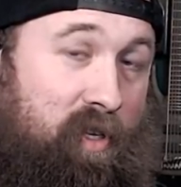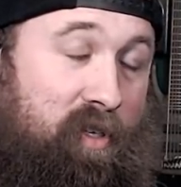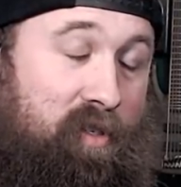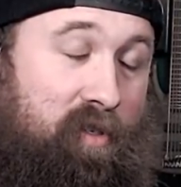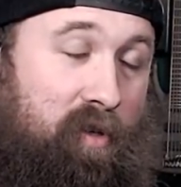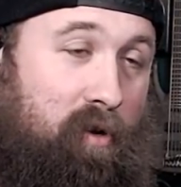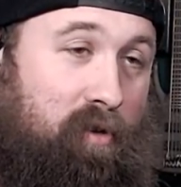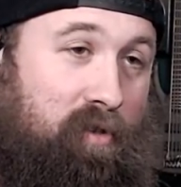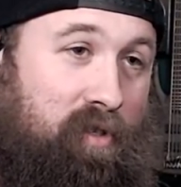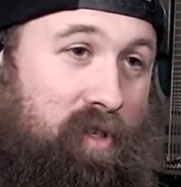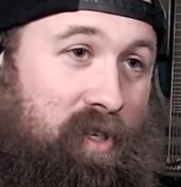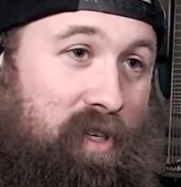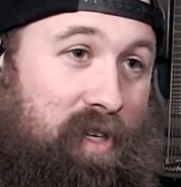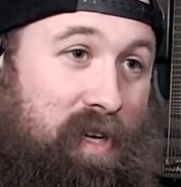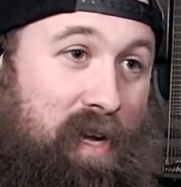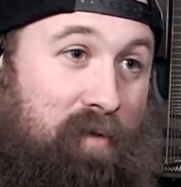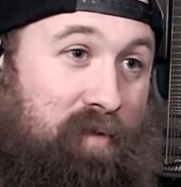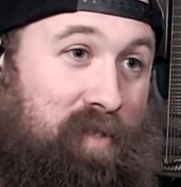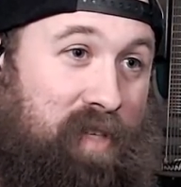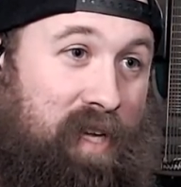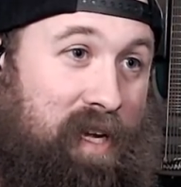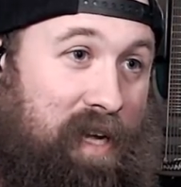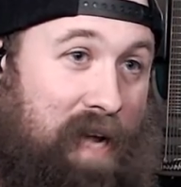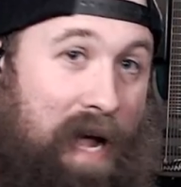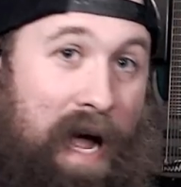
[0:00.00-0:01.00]
assaulted. And I
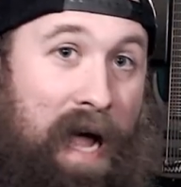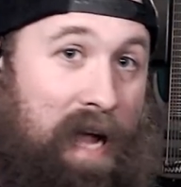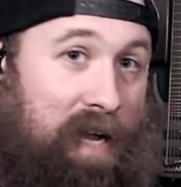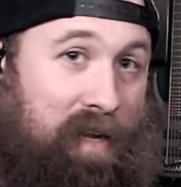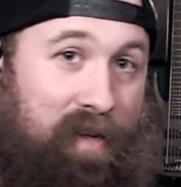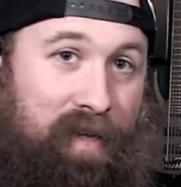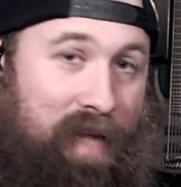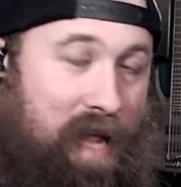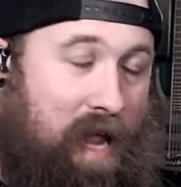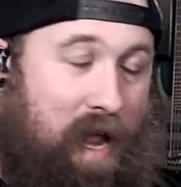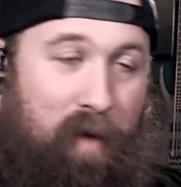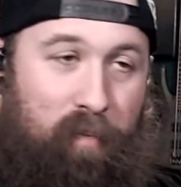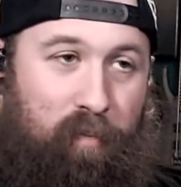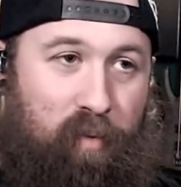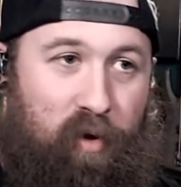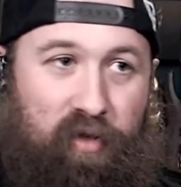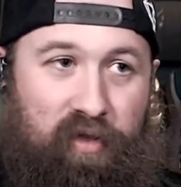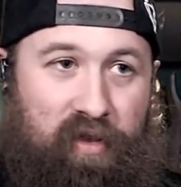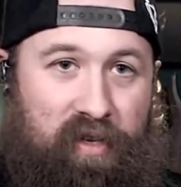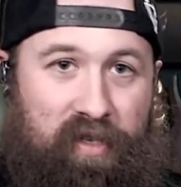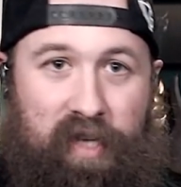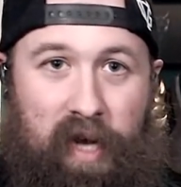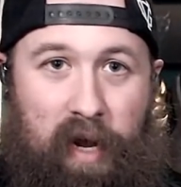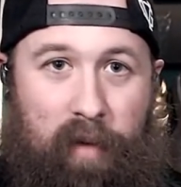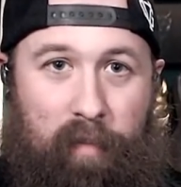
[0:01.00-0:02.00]
was like, I can't put
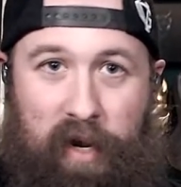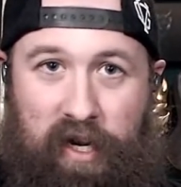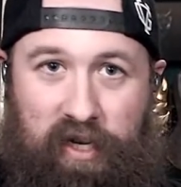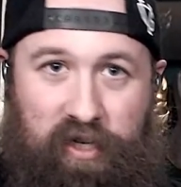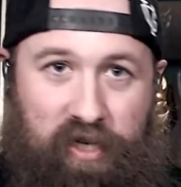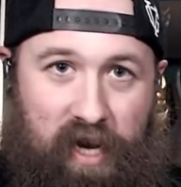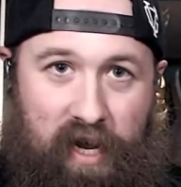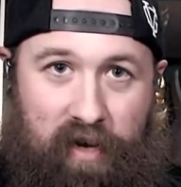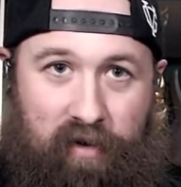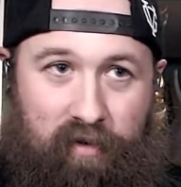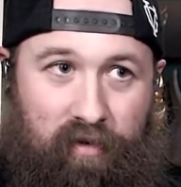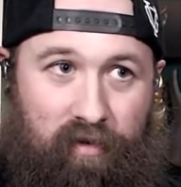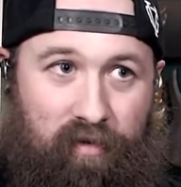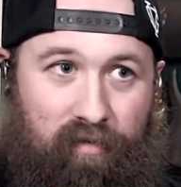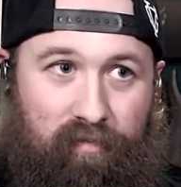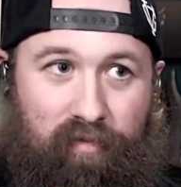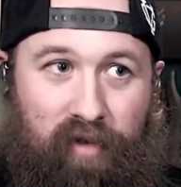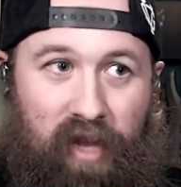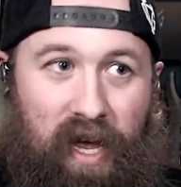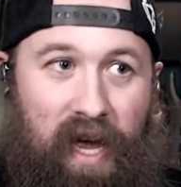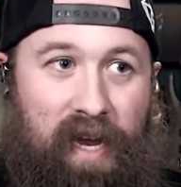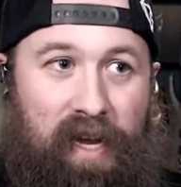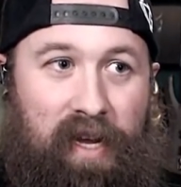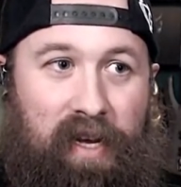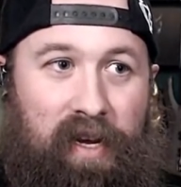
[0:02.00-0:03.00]
this on my channel.
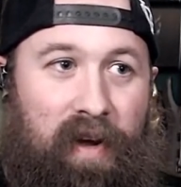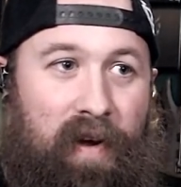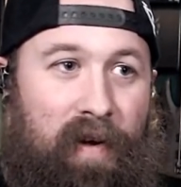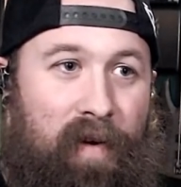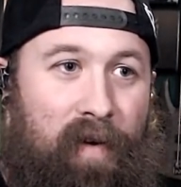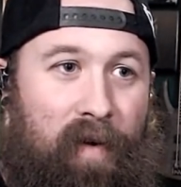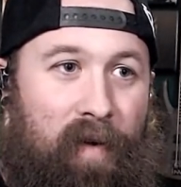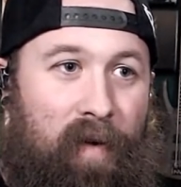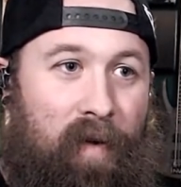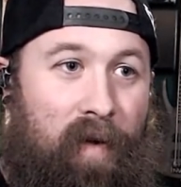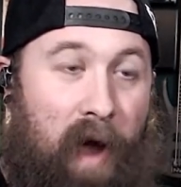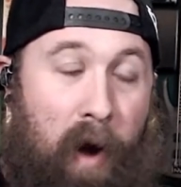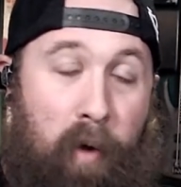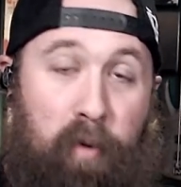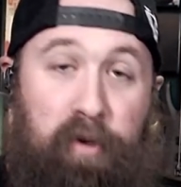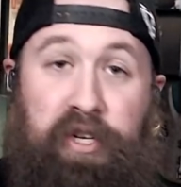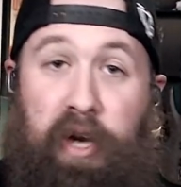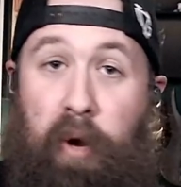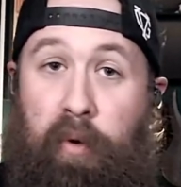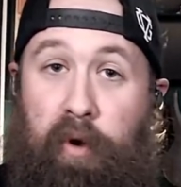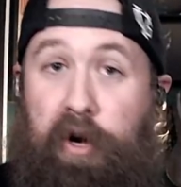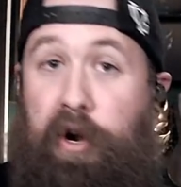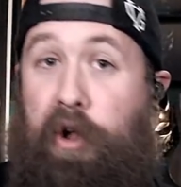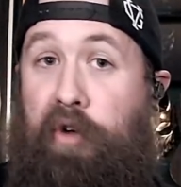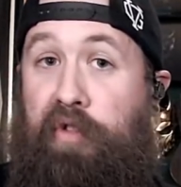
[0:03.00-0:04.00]
Like, I wish I
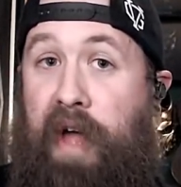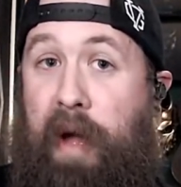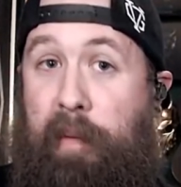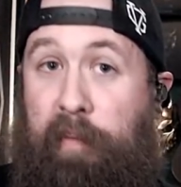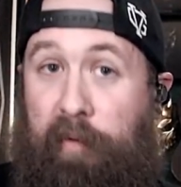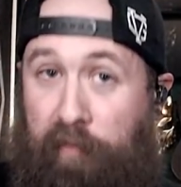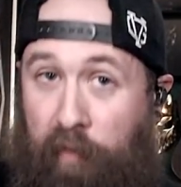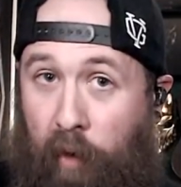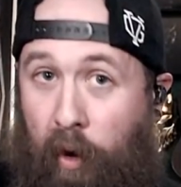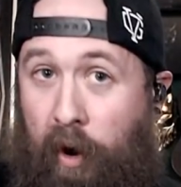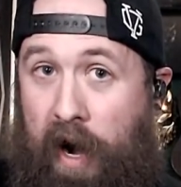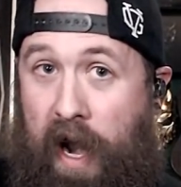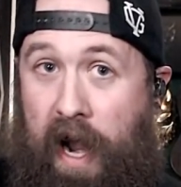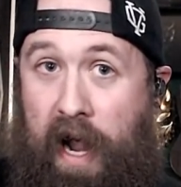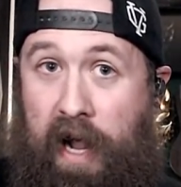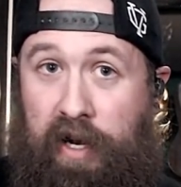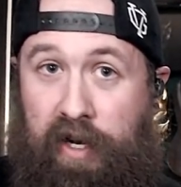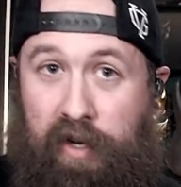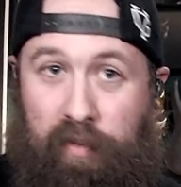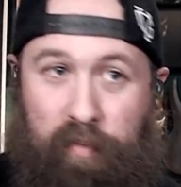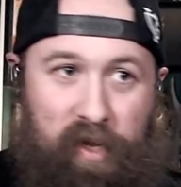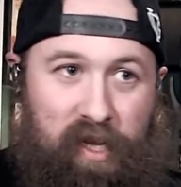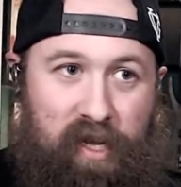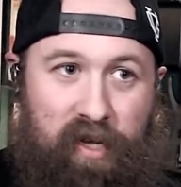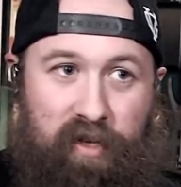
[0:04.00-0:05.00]
would have known that
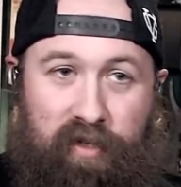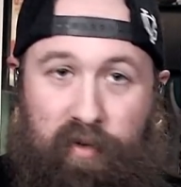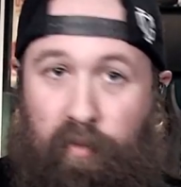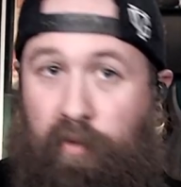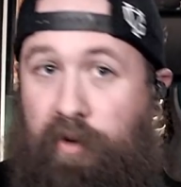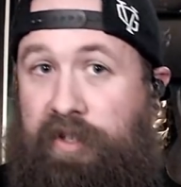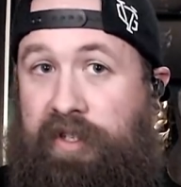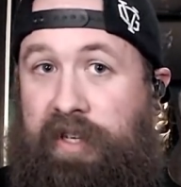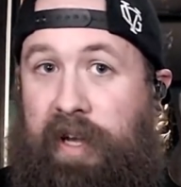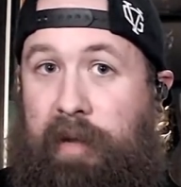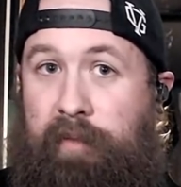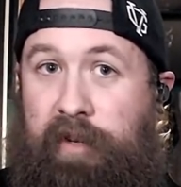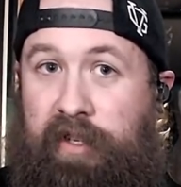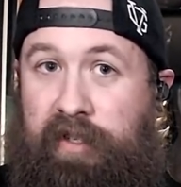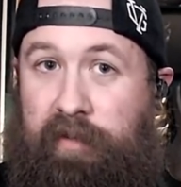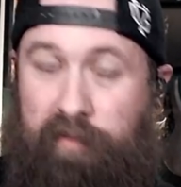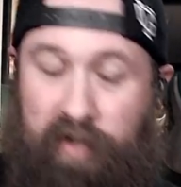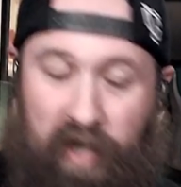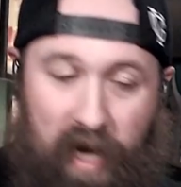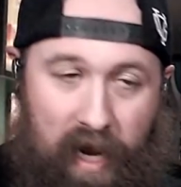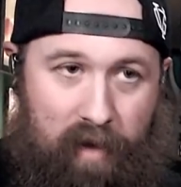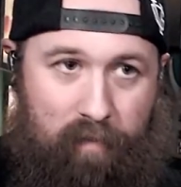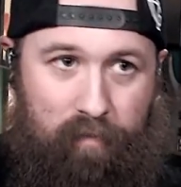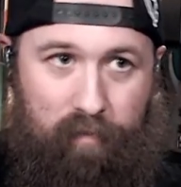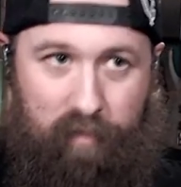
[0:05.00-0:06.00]
beforehand because it would have saved me some
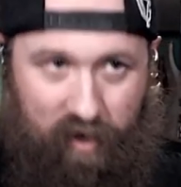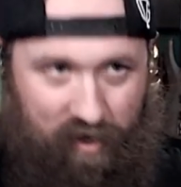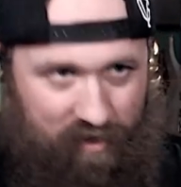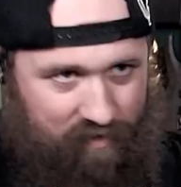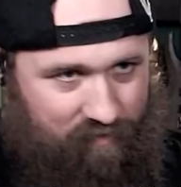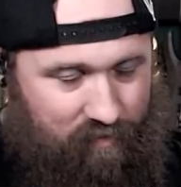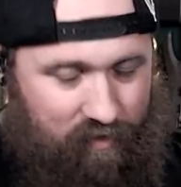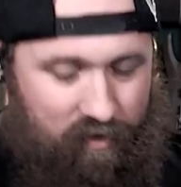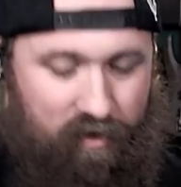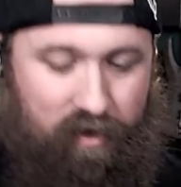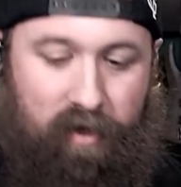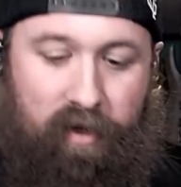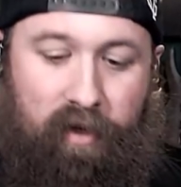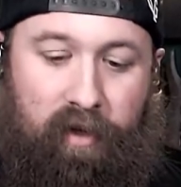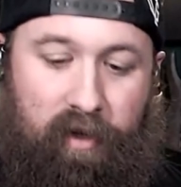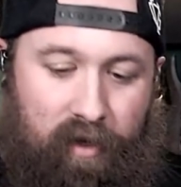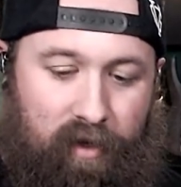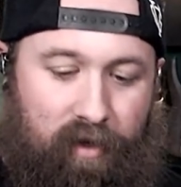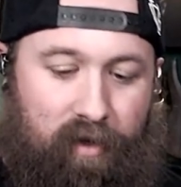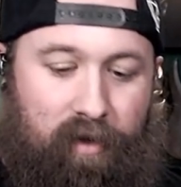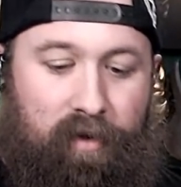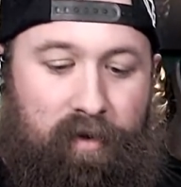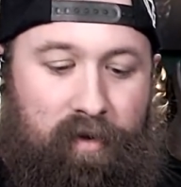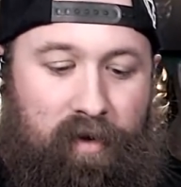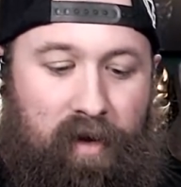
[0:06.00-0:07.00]
time, but
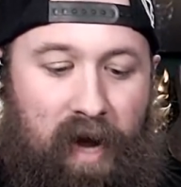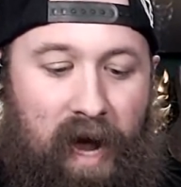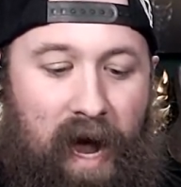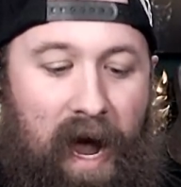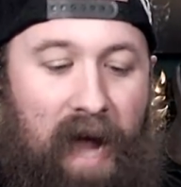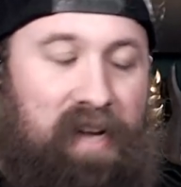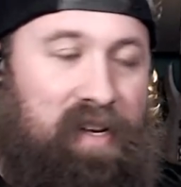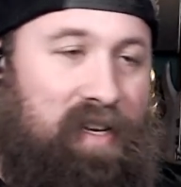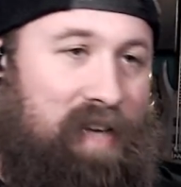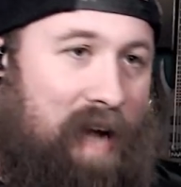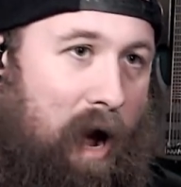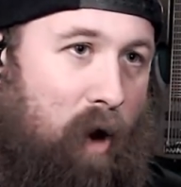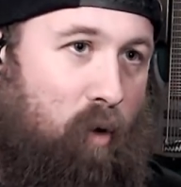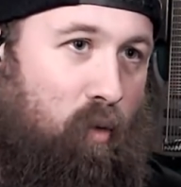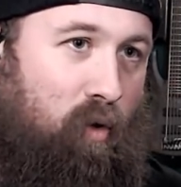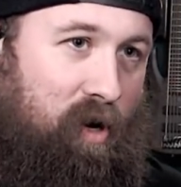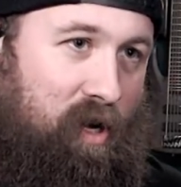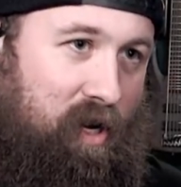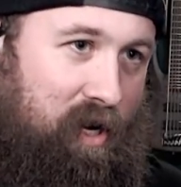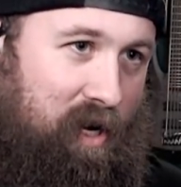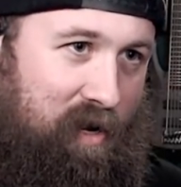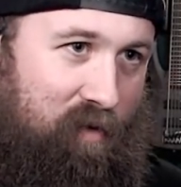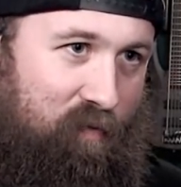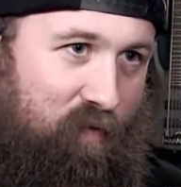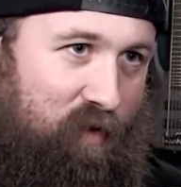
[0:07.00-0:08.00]
I doubt we're
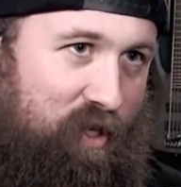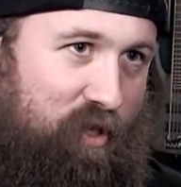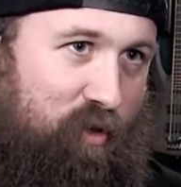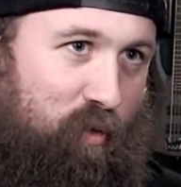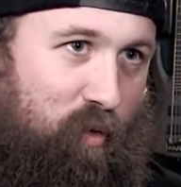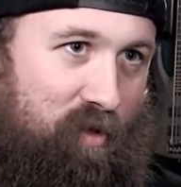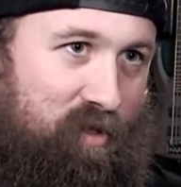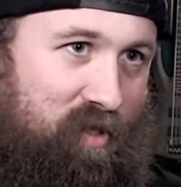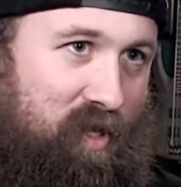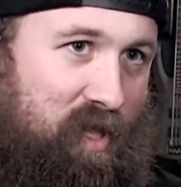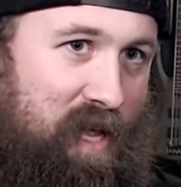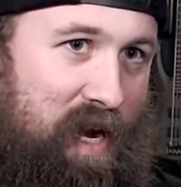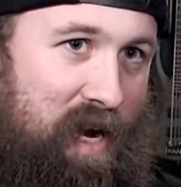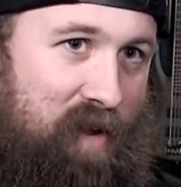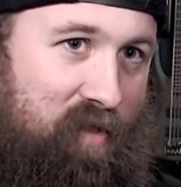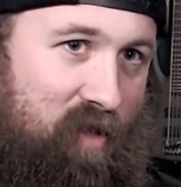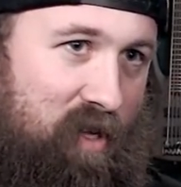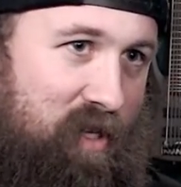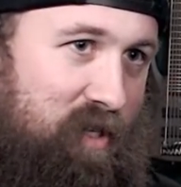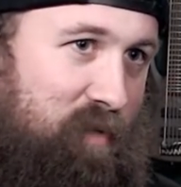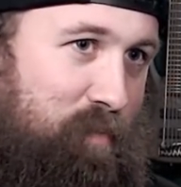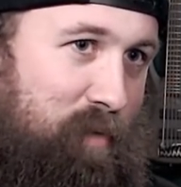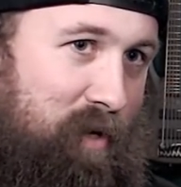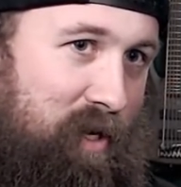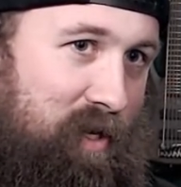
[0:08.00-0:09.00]
going to get visuals of that in
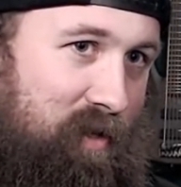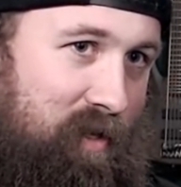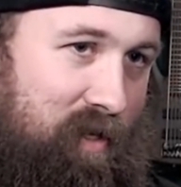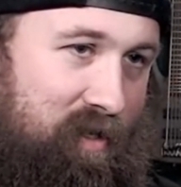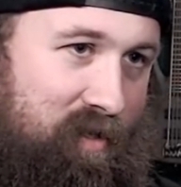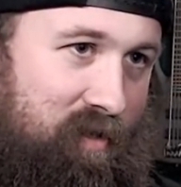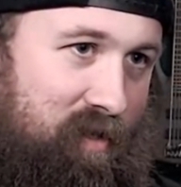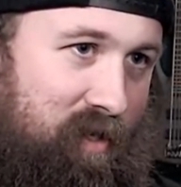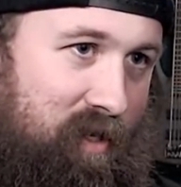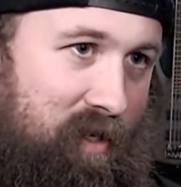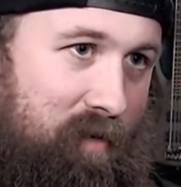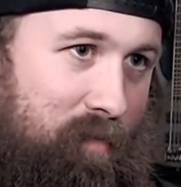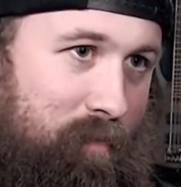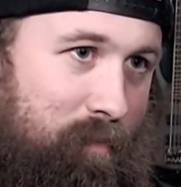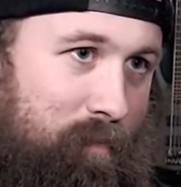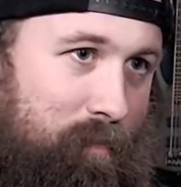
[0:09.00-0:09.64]
this, but let's see.